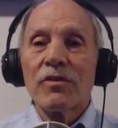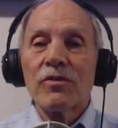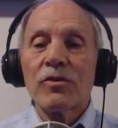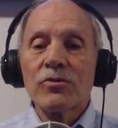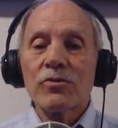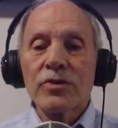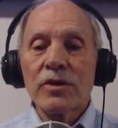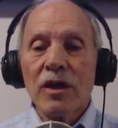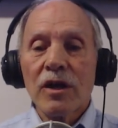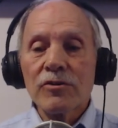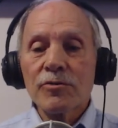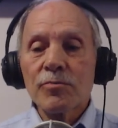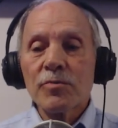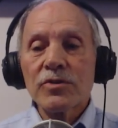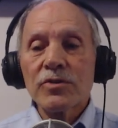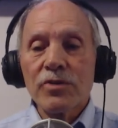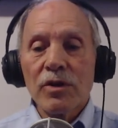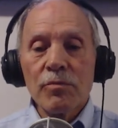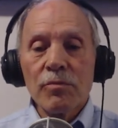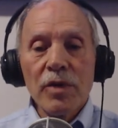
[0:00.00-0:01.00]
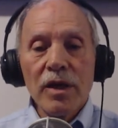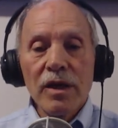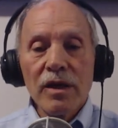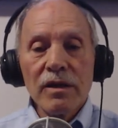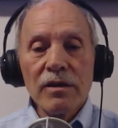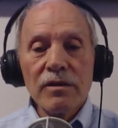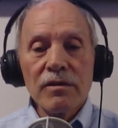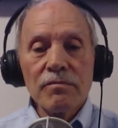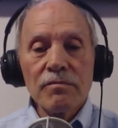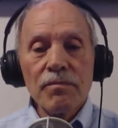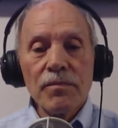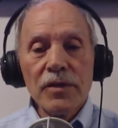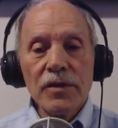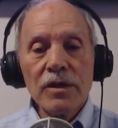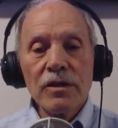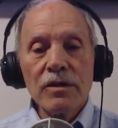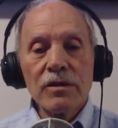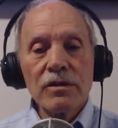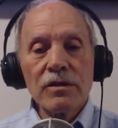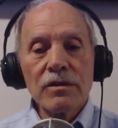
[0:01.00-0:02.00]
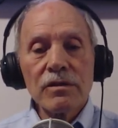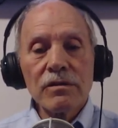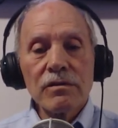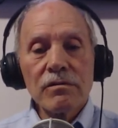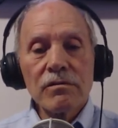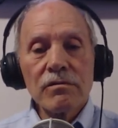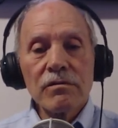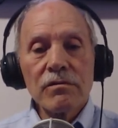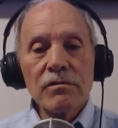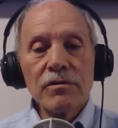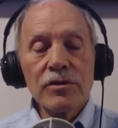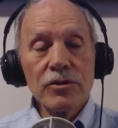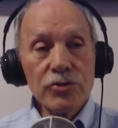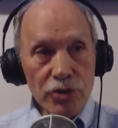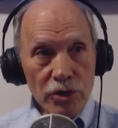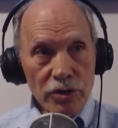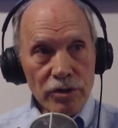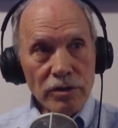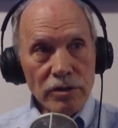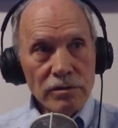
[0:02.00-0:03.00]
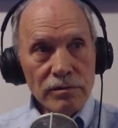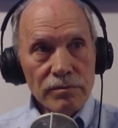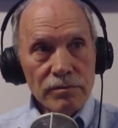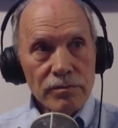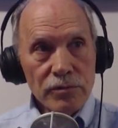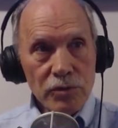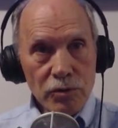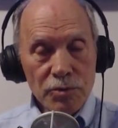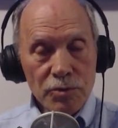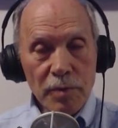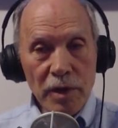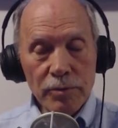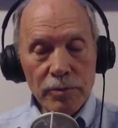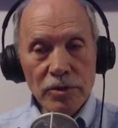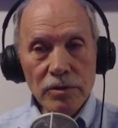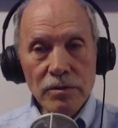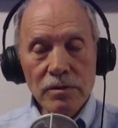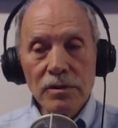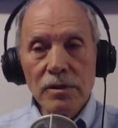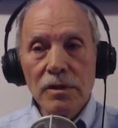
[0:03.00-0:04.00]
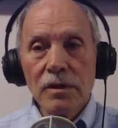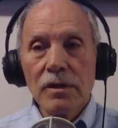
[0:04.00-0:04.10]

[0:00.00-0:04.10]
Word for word: those announcements are made in the journal, newspaper,